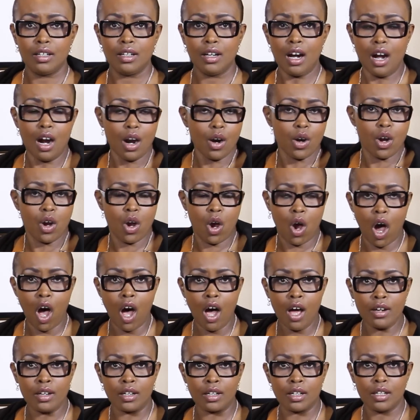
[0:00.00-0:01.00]
Are
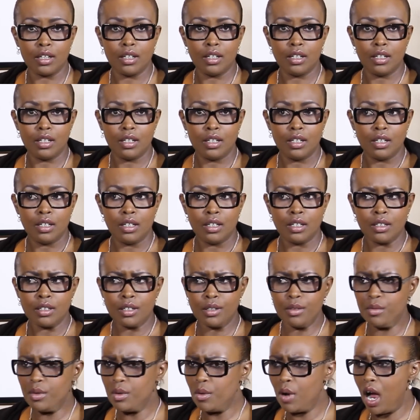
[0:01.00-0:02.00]
gone.
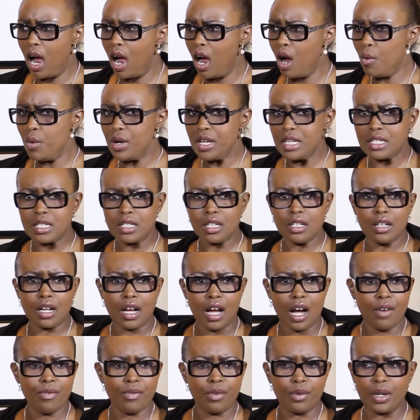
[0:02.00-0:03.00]
How are we still
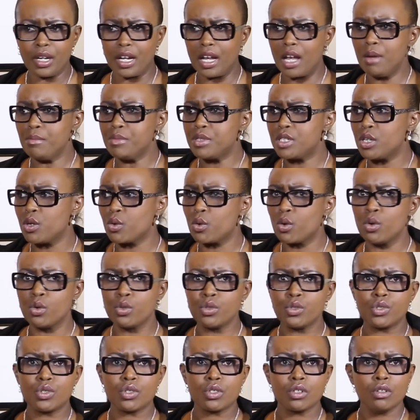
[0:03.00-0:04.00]
covering empty
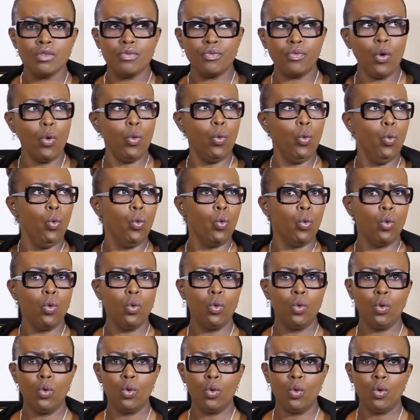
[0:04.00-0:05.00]
roads? For who?
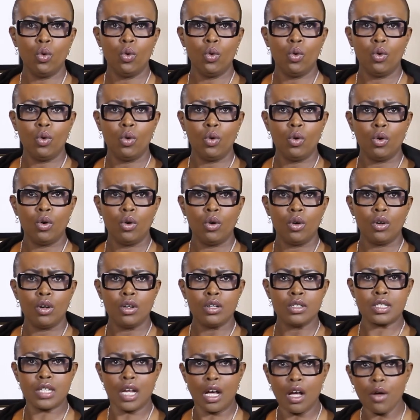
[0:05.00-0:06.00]

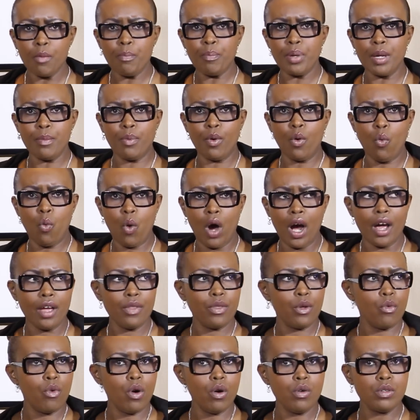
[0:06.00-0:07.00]
Tell people why
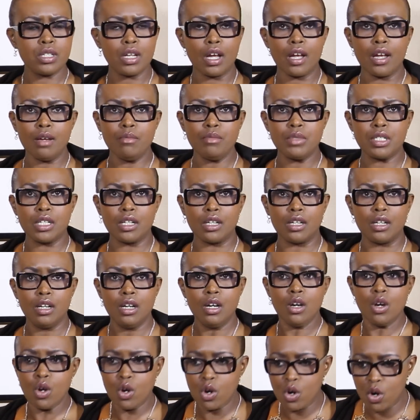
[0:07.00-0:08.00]
the roads are empty.
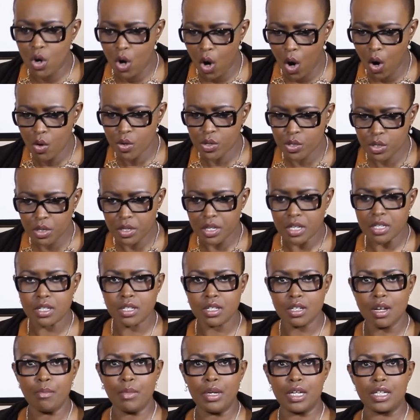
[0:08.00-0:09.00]
Go to the
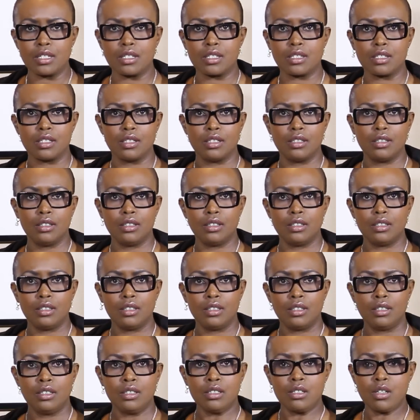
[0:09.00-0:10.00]
summit.
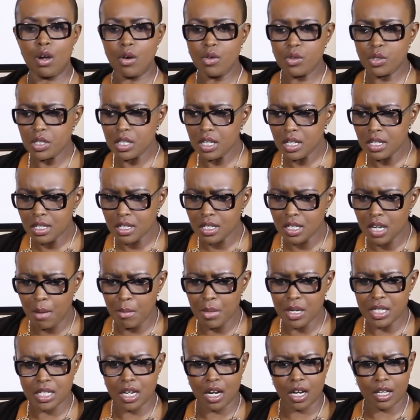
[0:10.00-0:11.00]
Go to the
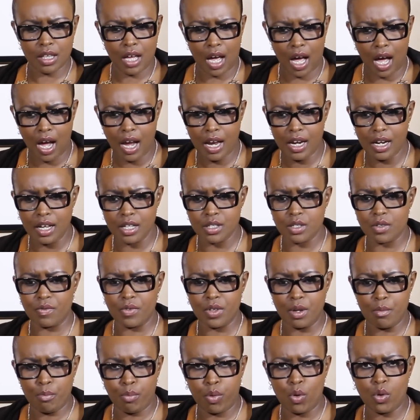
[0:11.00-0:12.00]
summit, take the highlights of
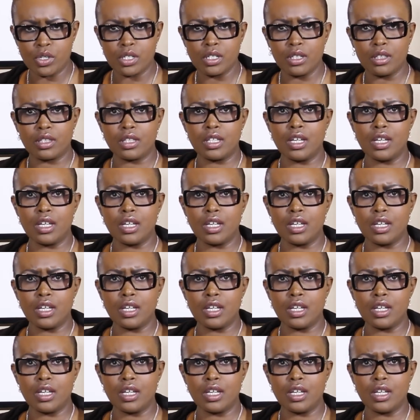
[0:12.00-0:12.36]
the important